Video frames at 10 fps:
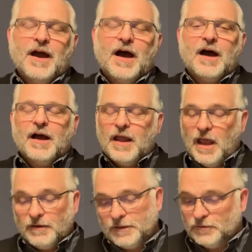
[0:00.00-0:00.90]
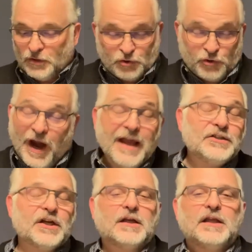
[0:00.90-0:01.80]
and
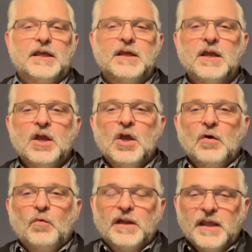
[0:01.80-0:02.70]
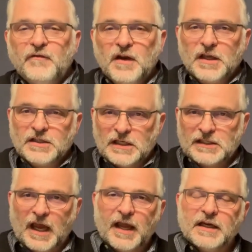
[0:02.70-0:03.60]
tragically, we live in a
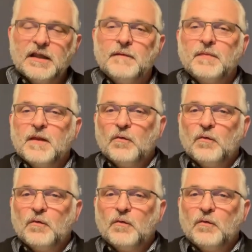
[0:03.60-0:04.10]
society,